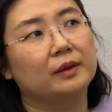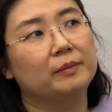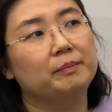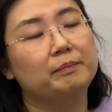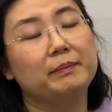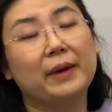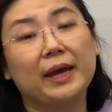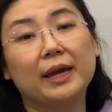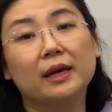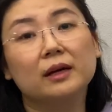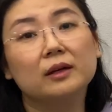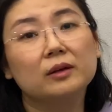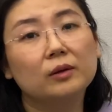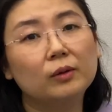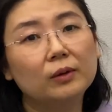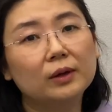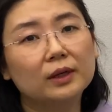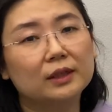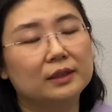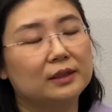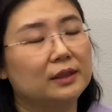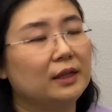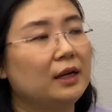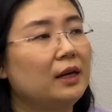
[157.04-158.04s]
main
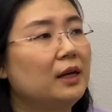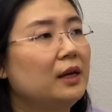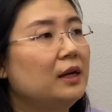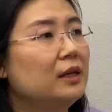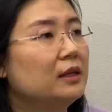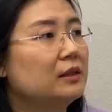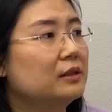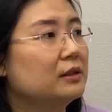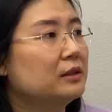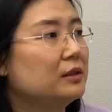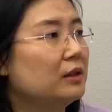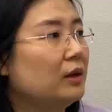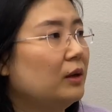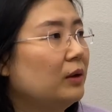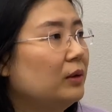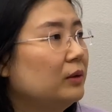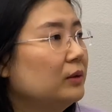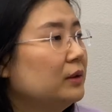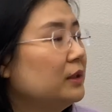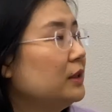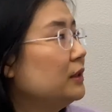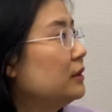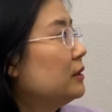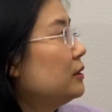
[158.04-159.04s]
court.
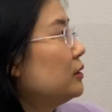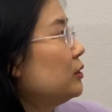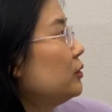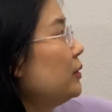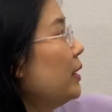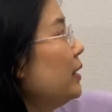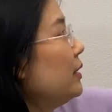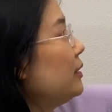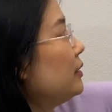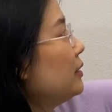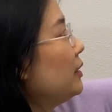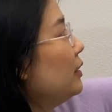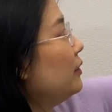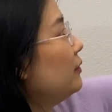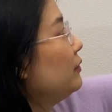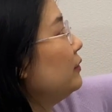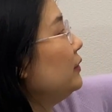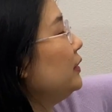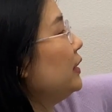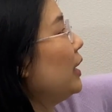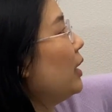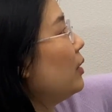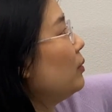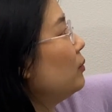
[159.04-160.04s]
So the strength of
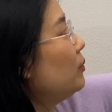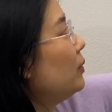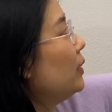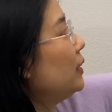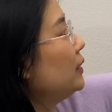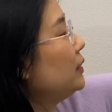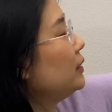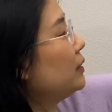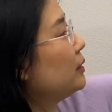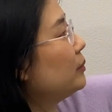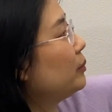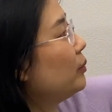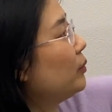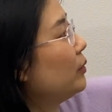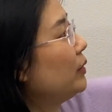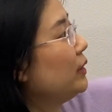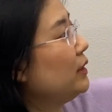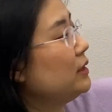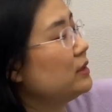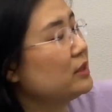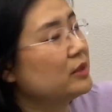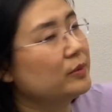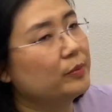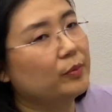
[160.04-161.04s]
young water born
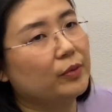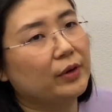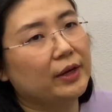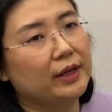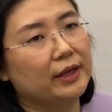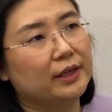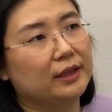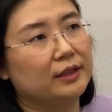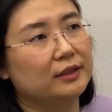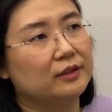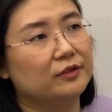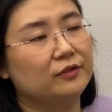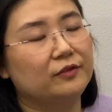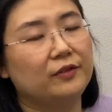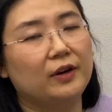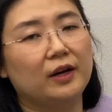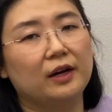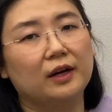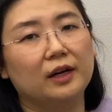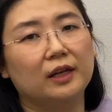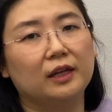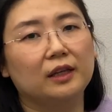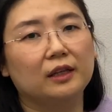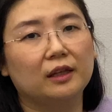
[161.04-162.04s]
in spring is
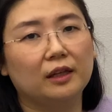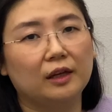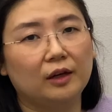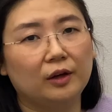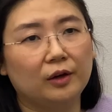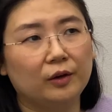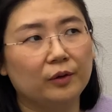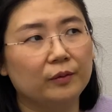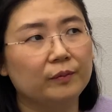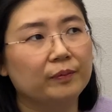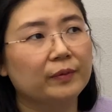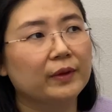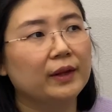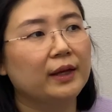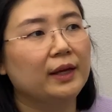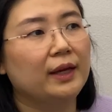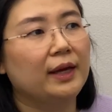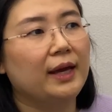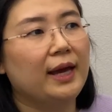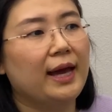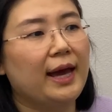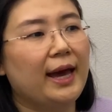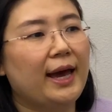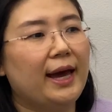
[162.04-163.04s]
fairly low.
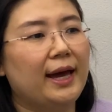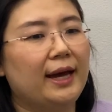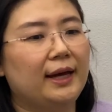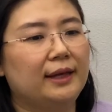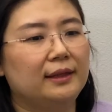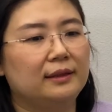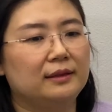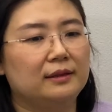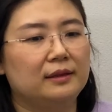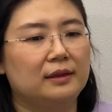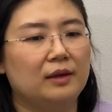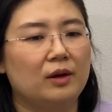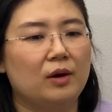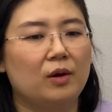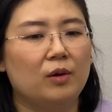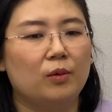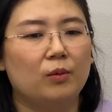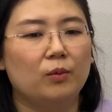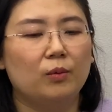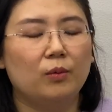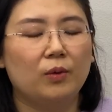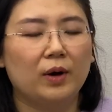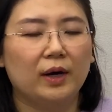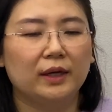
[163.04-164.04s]
And
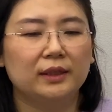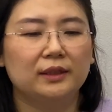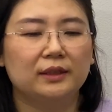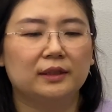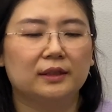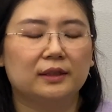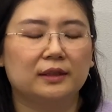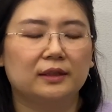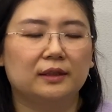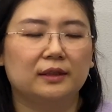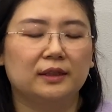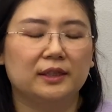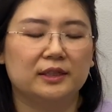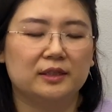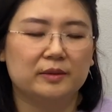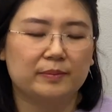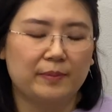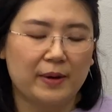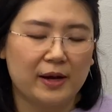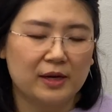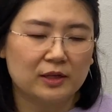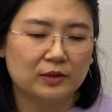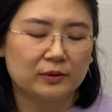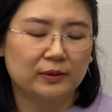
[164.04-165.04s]
water,
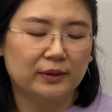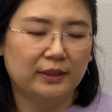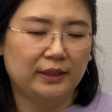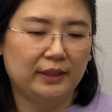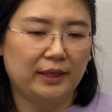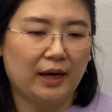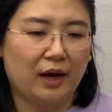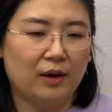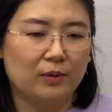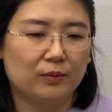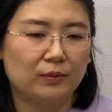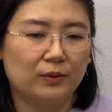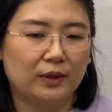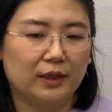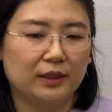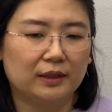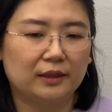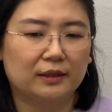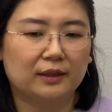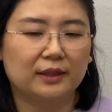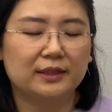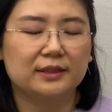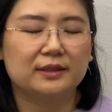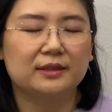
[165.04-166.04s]
especially young
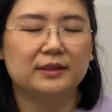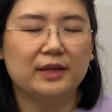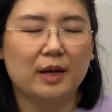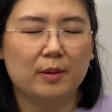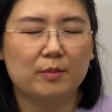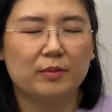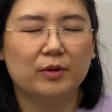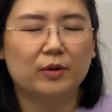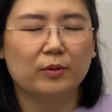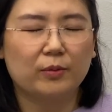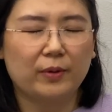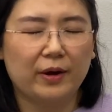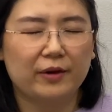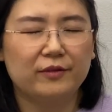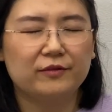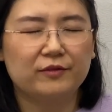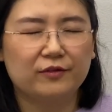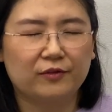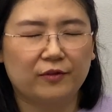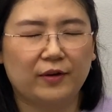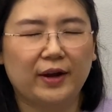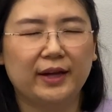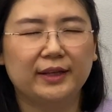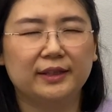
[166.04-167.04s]
water, its number one
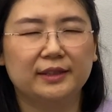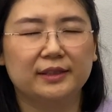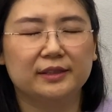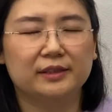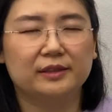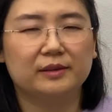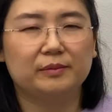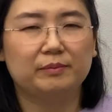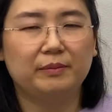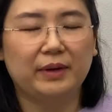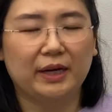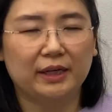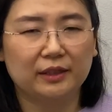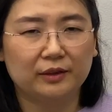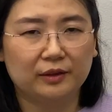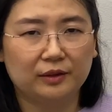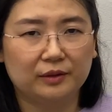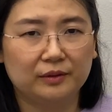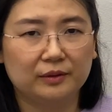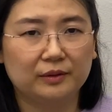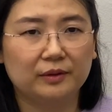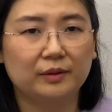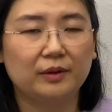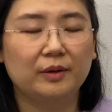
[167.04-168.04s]
friend is
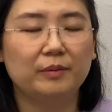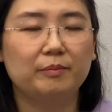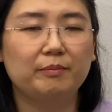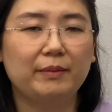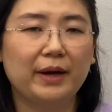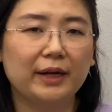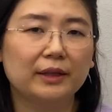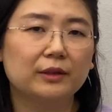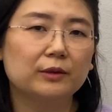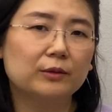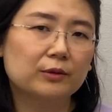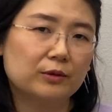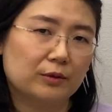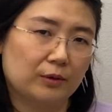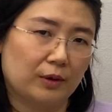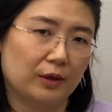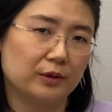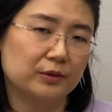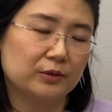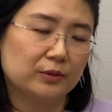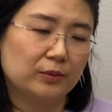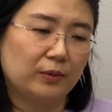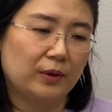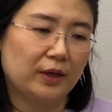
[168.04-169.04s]
meadow. Meadow
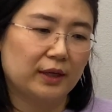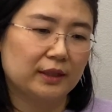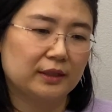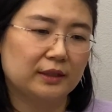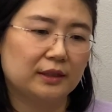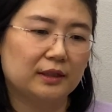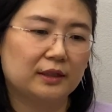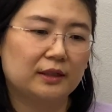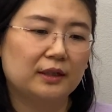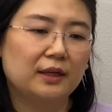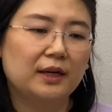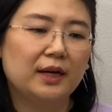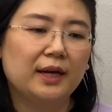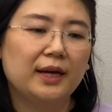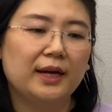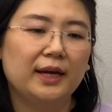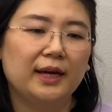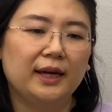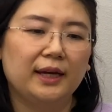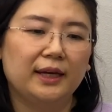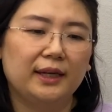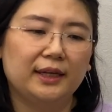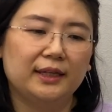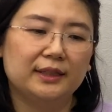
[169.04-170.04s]
grows water
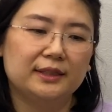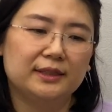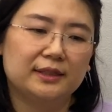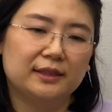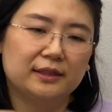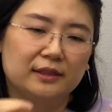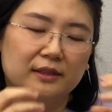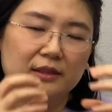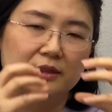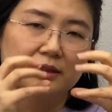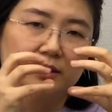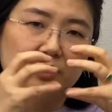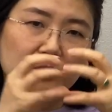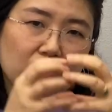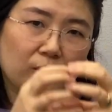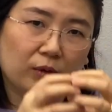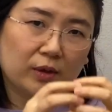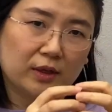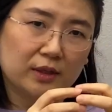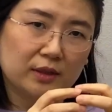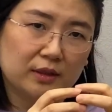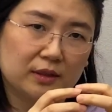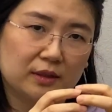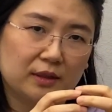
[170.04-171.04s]
is the
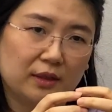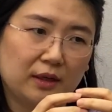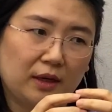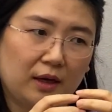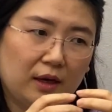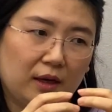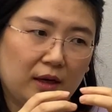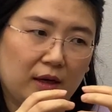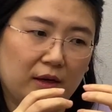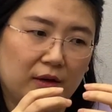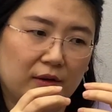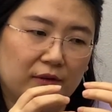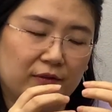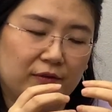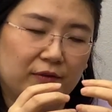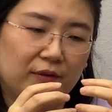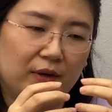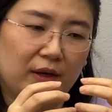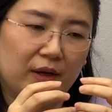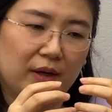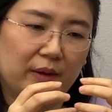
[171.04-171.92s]
source of